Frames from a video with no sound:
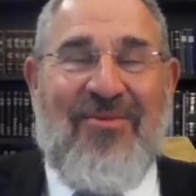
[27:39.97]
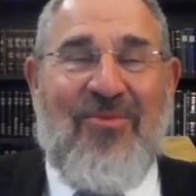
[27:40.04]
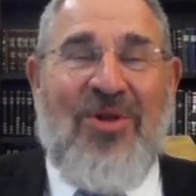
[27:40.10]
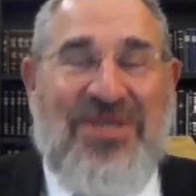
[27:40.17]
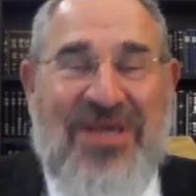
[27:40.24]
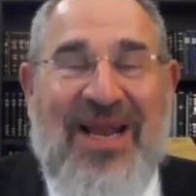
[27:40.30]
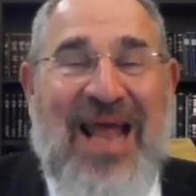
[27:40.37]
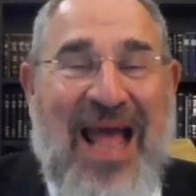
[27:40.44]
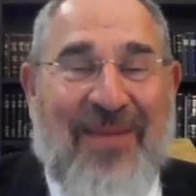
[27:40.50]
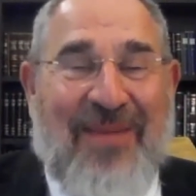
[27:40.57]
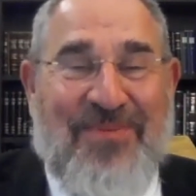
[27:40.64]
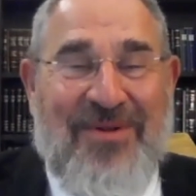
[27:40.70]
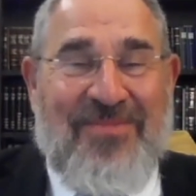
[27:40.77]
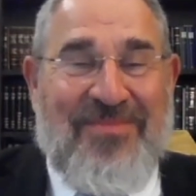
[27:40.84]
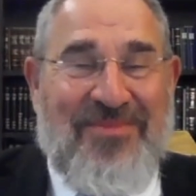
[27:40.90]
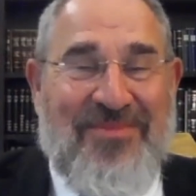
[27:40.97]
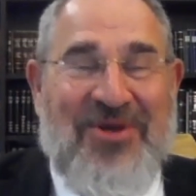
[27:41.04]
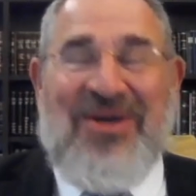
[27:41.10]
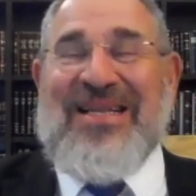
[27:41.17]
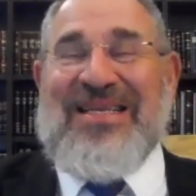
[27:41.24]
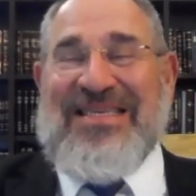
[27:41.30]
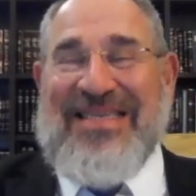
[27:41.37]
What's going to happen? You're
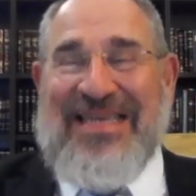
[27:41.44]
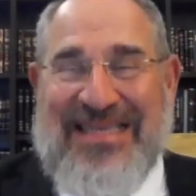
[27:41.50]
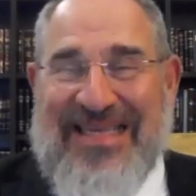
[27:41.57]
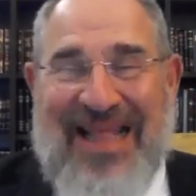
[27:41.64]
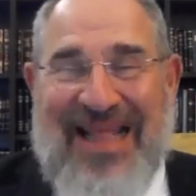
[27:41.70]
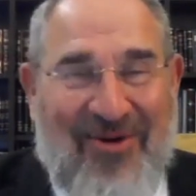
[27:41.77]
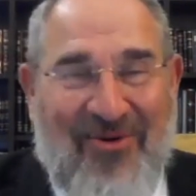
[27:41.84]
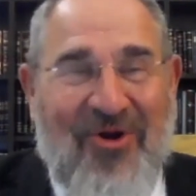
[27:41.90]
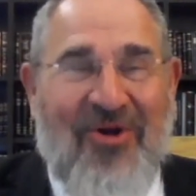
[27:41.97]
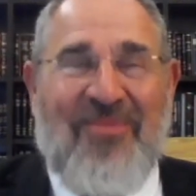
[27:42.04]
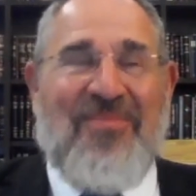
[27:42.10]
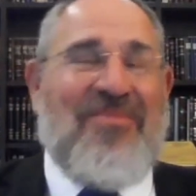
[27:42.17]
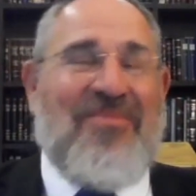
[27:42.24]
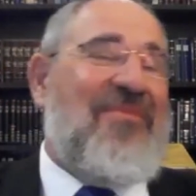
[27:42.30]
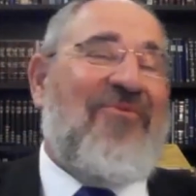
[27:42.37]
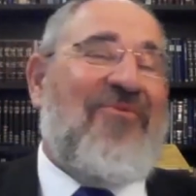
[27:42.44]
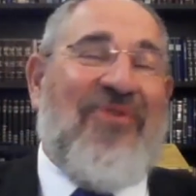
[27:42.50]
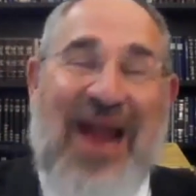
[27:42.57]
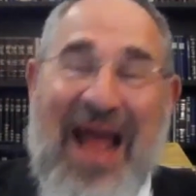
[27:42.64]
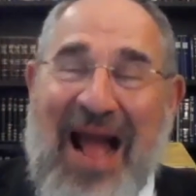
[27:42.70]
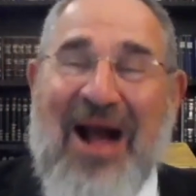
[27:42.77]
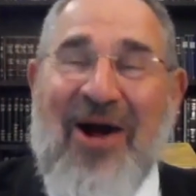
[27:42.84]
going to sit in that room for
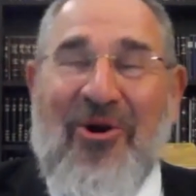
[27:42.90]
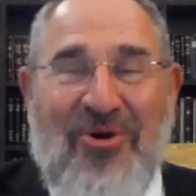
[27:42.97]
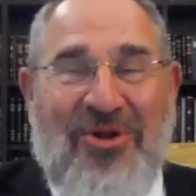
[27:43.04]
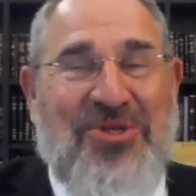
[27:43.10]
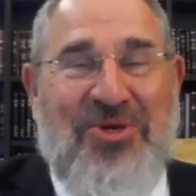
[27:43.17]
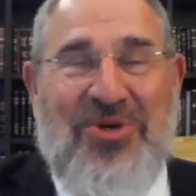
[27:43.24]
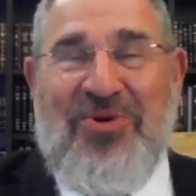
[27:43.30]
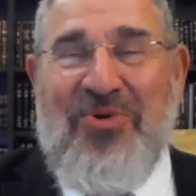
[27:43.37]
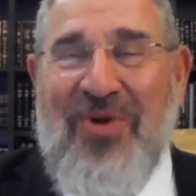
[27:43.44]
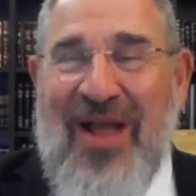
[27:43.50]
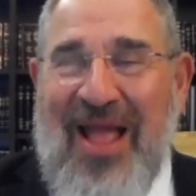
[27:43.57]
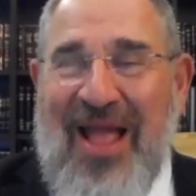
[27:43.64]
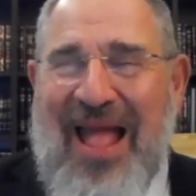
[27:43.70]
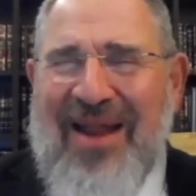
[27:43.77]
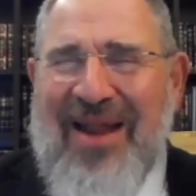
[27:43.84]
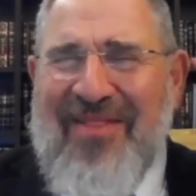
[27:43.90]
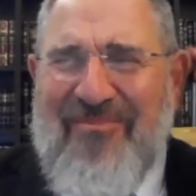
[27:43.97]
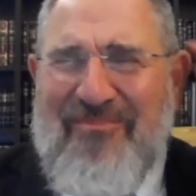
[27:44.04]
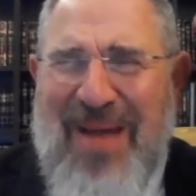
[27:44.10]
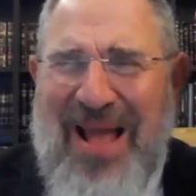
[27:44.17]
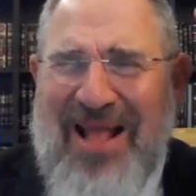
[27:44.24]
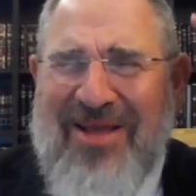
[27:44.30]
an hour or two, and at the
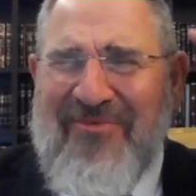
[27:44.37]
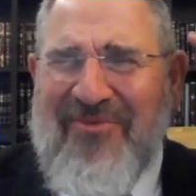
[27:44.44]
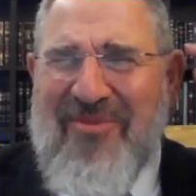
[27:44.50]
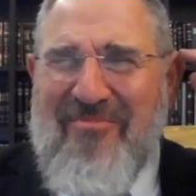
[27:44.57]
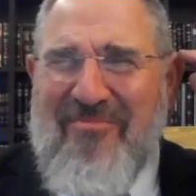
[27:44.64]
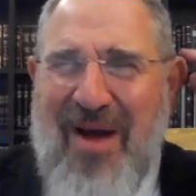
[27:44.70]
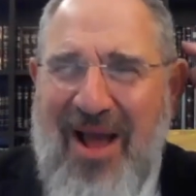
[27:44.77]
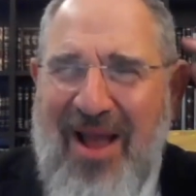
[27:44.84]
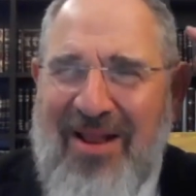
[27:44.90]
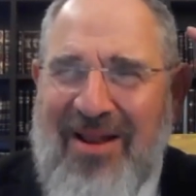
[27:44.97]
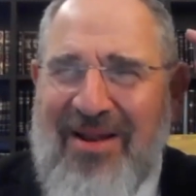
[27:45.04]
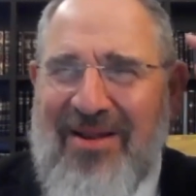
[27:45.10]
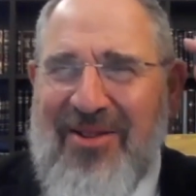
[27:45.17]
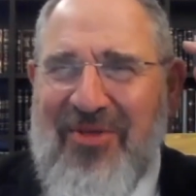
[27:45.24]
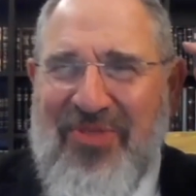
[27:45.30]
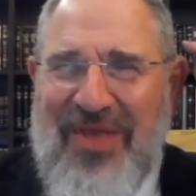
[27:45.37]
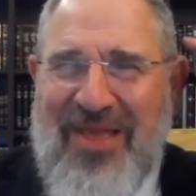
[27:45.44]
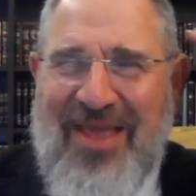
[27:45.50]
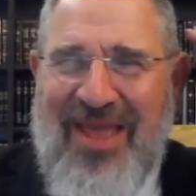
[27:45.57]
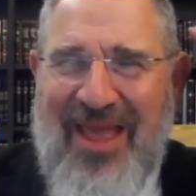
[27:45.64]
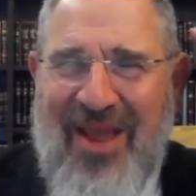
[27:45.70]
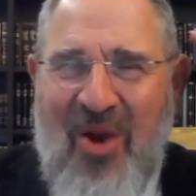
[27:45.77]
back of your mind, you're
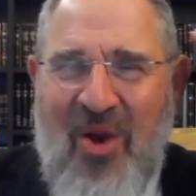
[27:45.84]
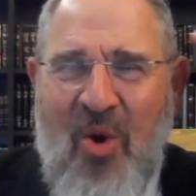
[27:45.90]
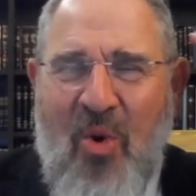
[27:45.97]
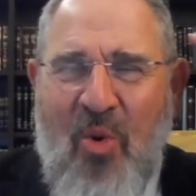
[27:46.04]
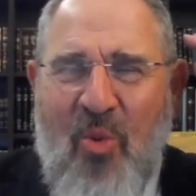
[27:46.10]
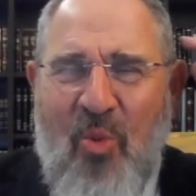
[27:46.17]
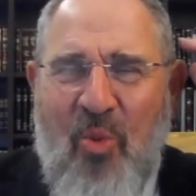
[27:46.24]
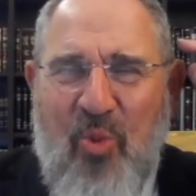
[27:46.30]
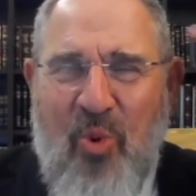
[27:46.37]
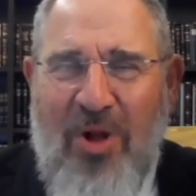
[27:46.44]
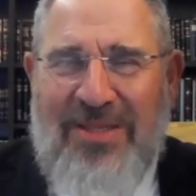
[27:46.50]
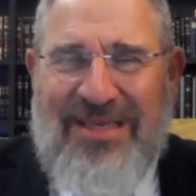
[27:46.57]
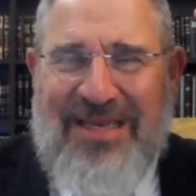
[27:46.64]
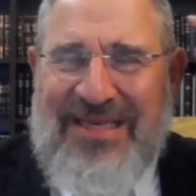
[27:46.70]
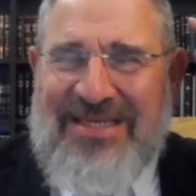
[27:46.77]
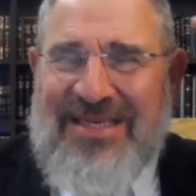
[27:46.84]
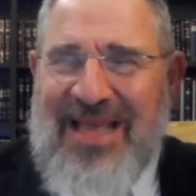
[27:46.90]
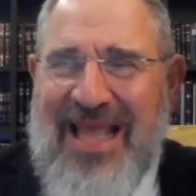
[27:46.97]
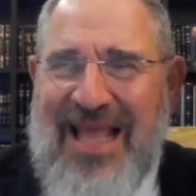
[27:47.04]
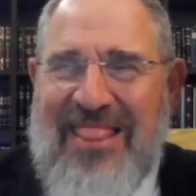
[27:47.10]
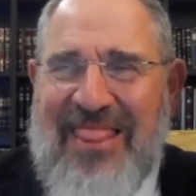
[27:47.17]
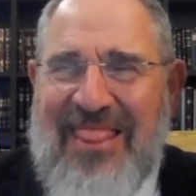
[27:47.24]
thinking, what is
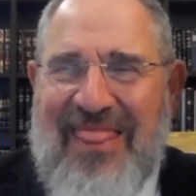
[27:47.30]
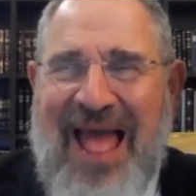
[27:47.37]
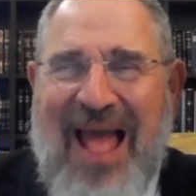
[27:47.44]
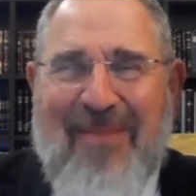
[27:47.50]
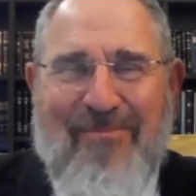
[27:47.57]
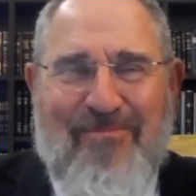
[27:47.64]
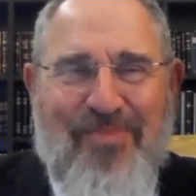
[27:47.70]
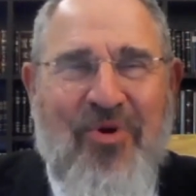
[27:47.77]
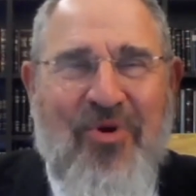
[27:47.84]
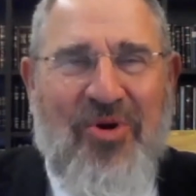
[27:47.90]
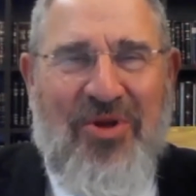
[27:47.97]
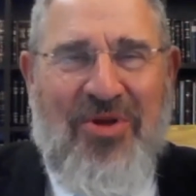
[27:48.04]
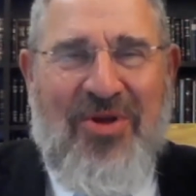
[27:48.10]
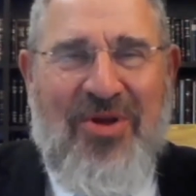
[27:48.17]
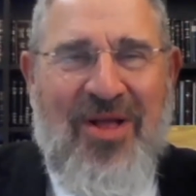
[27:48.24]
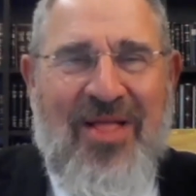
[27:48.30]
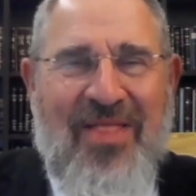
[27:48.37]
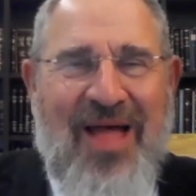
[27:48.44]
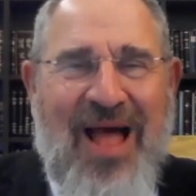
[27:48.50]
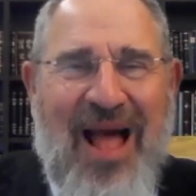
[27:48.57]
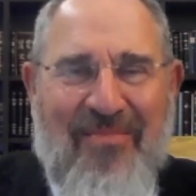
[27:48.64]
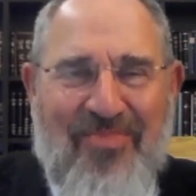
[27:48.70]
in that book
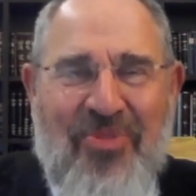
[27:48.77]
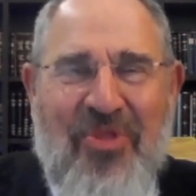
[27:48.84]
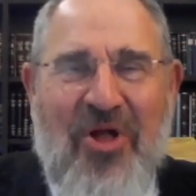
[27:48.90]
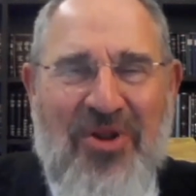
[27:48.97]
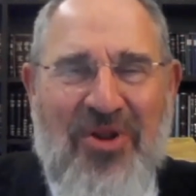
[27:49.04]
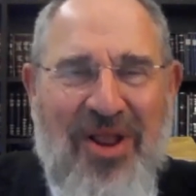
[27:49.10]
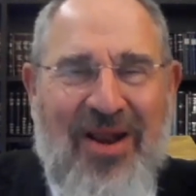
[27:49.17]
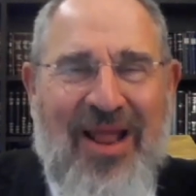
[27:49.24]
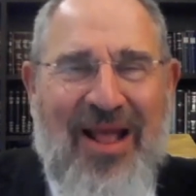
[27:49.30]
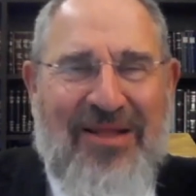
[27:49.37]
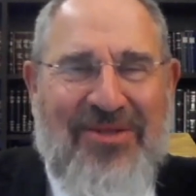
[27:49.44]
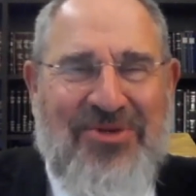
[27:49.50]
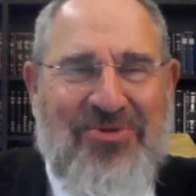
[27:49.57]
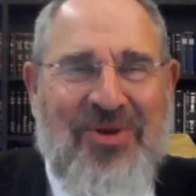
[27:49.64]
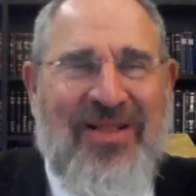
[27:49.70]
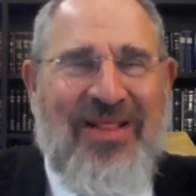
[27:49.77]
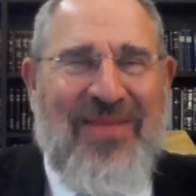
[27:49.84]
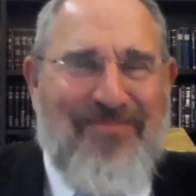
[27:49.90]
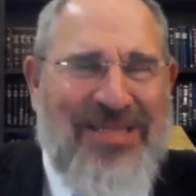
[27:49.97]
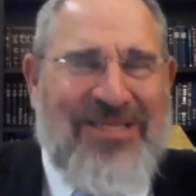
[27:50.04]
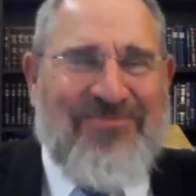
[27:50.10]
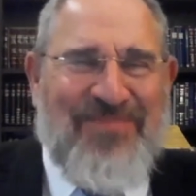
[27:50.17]
that I'm not allowed to read? There
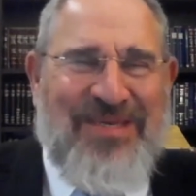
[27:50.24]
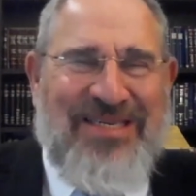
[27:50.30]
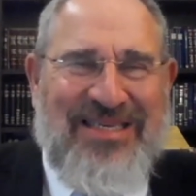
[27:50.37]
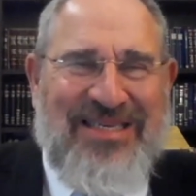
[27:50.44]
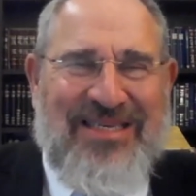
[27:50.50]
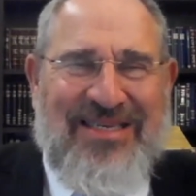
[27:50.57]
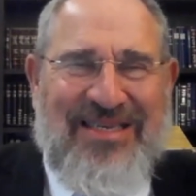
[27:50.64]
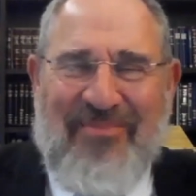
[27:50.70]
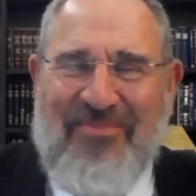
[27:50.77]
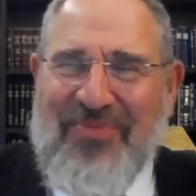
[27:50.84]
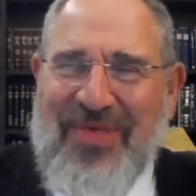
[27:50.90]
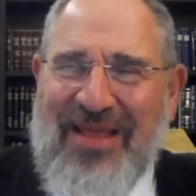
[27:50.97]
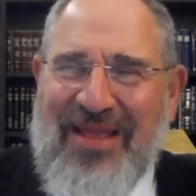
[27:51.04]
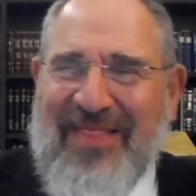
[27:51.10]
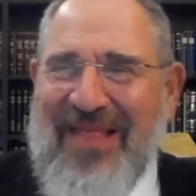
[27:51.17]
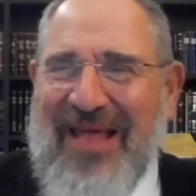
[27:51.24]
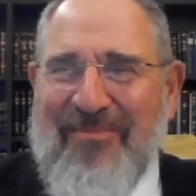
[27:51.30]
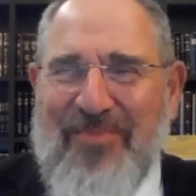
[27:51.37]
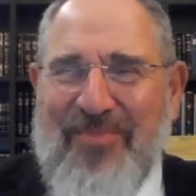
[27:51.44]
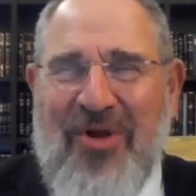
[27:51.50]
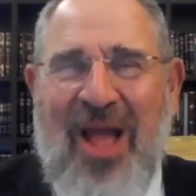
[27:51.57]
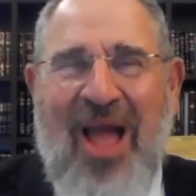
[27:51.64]
must be something in that
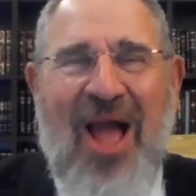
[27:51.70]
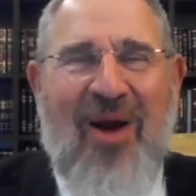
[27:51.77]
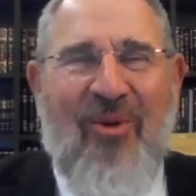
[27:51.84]
book.